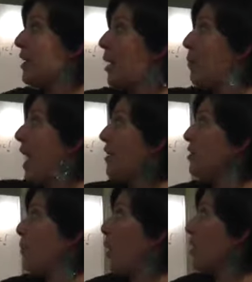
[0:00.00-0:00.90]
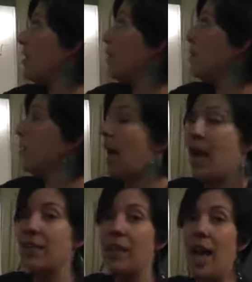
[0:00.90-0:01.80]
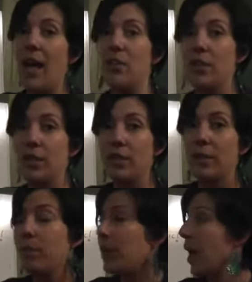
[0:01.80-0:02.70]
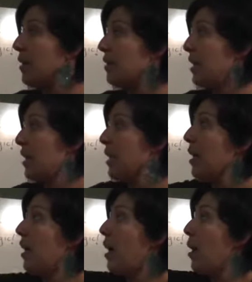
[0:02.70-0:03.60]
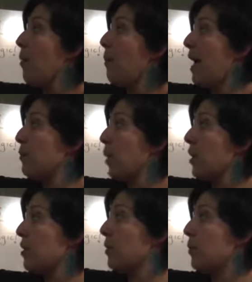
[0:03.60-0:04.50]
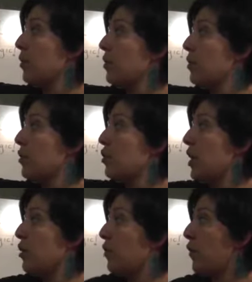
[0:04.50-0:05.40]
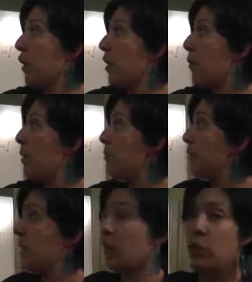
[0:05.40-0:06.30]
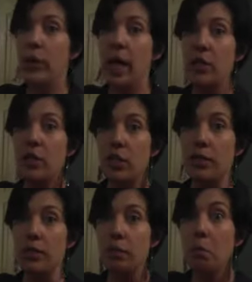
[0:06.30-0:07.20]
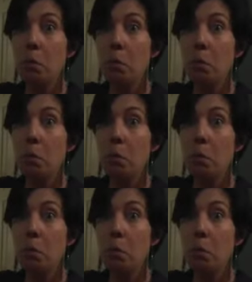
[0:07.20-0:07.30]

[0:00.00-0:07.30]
de past participles as adjectives. Así, past participles change a verb into an adjective.